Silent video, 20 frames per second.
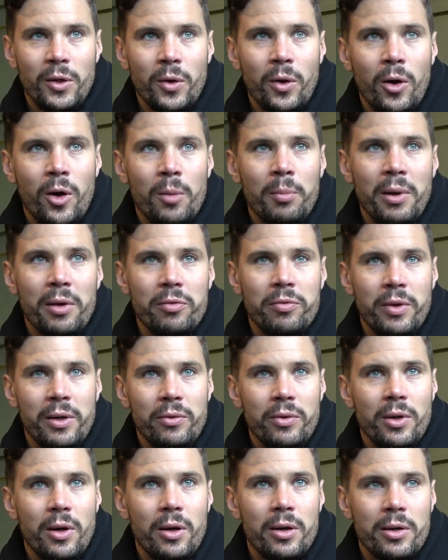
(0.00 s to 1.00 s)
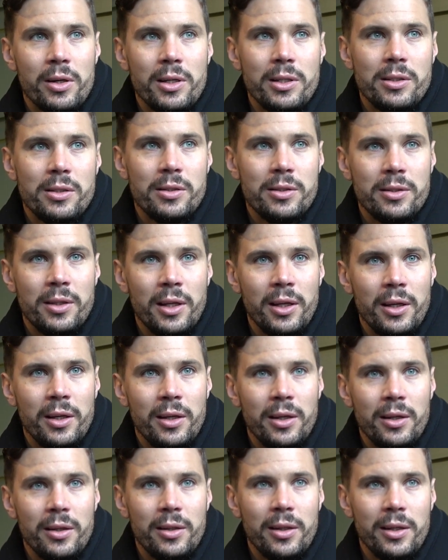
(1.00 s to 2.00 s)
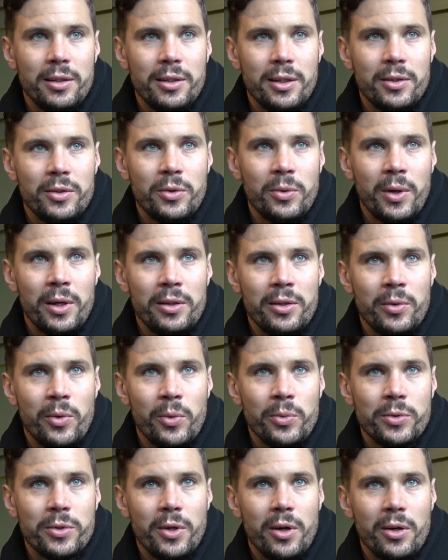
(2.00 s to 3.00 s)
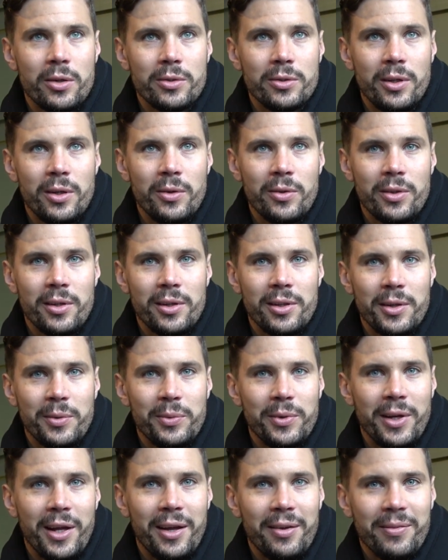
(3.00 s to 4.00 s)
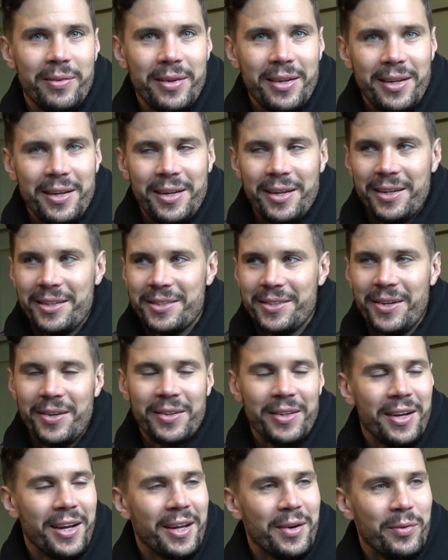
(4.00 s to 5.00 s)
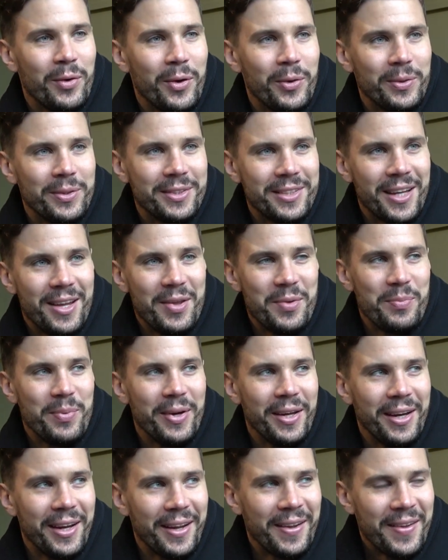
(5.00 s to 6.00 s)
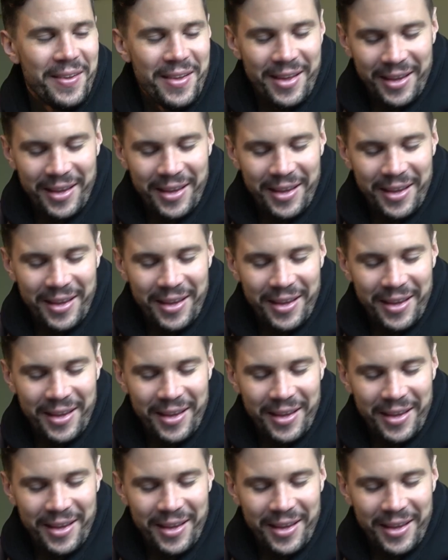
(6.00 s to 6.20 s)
All my favorite artists, they tend to write their own songs. I don't think they would have a song that I wrote, but